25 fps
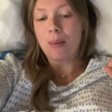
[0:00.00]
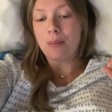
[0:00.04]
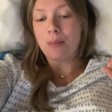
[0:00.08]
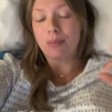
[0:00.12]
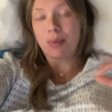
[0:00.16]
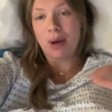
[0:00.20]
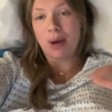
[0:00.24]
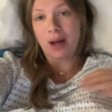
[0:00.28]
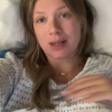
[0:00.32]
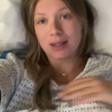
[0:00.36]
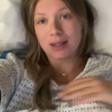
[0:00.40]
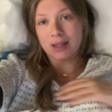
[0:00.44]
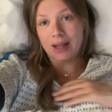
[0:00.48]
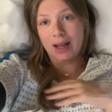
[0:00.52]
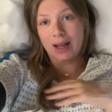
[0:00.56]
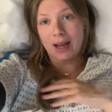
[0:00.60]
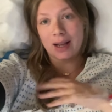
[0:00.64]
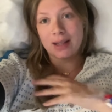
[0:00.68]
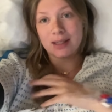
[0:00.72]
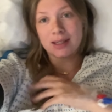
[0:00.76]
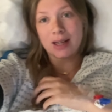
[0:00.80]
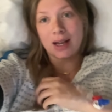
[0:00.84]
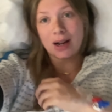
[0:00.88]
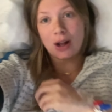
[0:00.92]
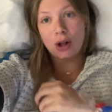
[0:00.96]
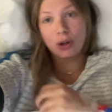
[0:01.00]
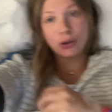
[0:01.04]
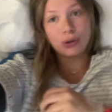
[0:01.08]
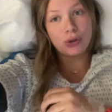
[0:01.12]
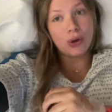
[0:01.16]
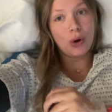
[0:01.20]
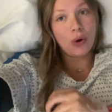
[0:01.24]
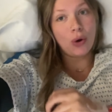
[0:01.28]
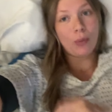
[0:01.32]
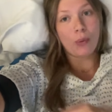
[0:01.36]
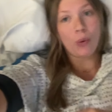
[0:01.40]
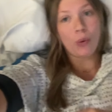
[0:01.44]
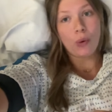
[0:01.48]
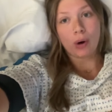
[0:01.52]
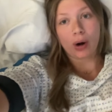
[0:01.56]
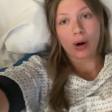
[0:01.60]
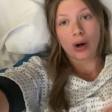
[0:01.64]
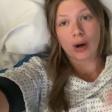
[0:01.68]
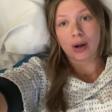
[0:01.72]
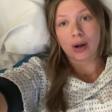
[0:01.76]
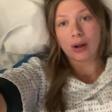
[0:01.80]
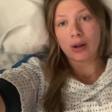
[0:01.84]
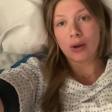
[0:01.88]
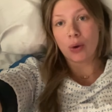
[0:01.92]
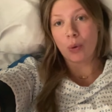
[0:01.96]
But like I said, I'll know
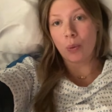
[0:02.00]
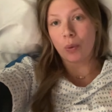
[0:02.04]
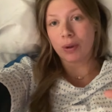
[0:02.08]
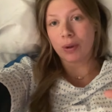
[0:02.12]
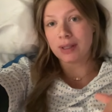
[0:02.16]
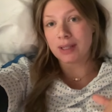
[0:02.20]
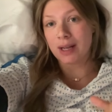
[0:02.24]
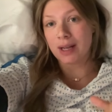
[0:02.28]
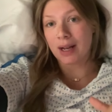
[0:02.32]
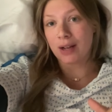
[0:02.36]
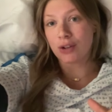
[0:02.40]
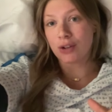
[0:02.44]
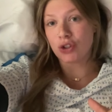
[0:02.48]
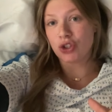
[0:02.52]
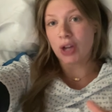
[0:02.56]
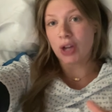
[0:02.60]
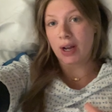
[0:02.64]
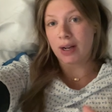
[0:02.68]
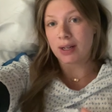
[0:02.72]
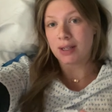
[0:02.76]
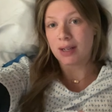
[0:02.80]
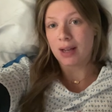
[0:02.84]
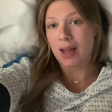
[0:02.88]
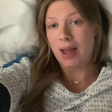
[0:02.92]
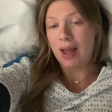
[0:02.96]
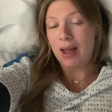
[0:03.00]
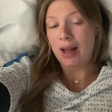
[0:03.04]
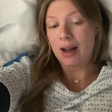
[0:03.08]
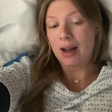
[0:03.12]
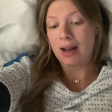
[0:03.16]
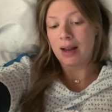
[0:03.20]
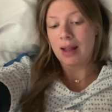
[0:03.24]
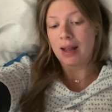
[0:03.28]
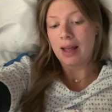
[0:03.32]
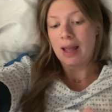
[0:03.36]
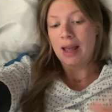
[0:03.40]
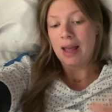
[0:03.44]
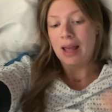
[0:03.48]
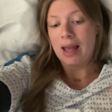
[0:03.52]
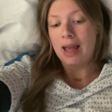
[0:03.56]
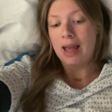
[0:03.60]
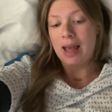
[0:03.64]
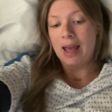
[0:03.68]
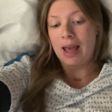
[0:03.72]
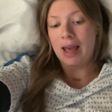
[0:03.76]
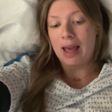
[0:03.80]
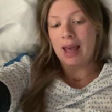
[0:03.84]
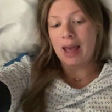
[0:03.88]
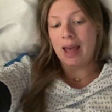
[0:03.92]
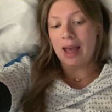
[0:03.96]
more once I get checked again
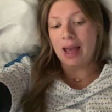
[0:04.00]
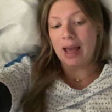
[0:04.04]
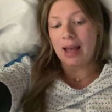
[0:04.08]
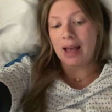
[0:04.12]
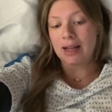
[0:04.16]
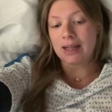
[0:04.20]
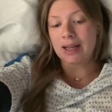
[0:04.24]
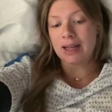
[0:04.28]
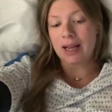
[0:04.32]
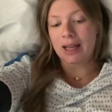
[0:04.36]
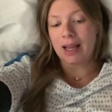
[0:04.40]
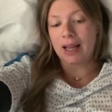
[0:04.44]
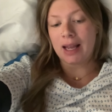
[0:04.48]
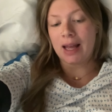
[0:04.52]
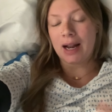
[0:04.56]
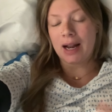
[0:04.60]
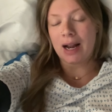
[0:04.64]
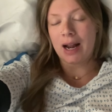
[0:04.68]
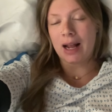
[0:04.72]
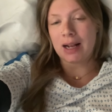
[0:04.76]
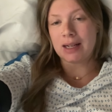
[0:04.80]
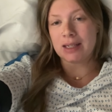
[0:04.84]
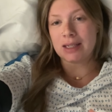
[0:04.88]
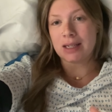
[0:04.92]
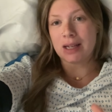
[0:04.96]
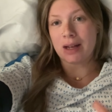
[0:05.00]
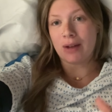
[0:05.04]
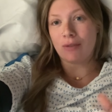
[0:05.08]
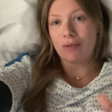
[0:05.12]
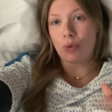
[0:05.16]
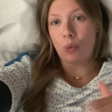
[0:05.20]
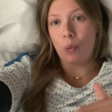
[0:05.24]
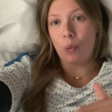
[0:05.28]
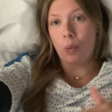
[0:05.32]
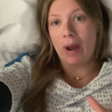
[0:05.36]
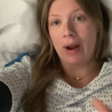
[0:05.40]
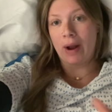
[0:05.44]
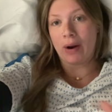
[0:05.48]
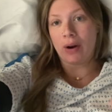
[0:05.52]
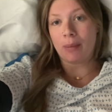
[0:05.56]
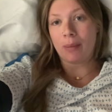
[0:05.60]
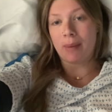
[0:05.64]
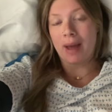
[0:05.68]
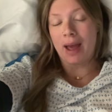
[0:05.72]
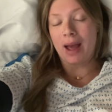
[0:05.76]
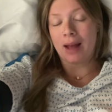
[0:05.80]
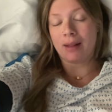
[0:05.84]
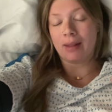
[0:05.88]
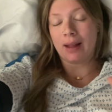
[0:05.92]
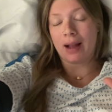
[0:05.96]
and I can get an idea of where I'm
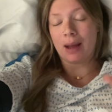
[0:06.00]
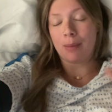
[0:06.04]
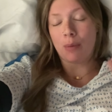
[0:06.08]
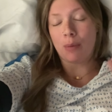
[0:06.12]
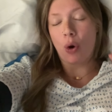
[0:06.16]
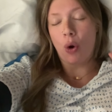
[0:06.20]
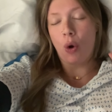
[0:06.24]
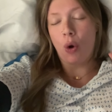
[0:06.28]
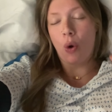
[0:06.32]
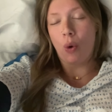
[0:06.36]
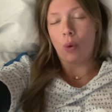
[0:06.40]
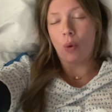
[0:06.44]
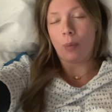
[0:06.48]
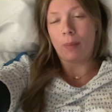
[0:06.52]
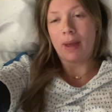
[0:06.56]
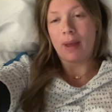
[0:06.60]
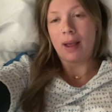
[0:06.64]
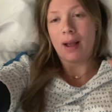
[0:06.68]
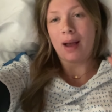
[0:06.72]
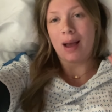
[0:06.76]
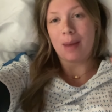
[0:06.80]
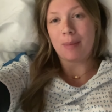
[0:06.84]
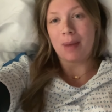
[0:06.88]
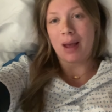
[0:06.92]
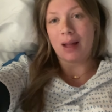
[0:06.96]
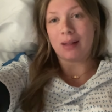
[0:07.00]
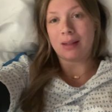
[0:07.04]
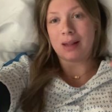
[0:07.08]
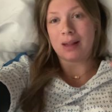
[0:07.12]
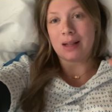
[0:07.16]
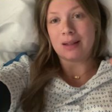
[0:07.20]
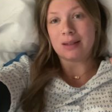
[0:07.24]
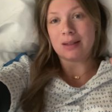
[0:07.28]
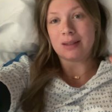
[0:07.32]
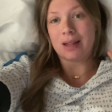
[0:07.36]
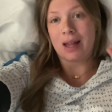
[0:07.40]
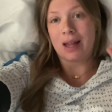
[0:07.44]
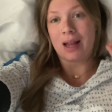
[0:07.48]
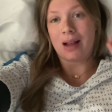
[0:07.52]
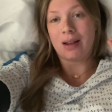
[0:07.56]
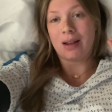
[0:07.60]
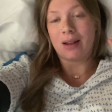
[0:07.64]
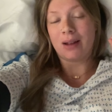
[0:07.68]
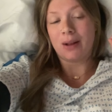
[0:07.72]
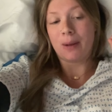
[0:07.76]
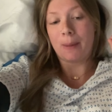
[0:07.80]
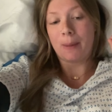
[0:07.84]
at. Like I'm hoping I'm at least like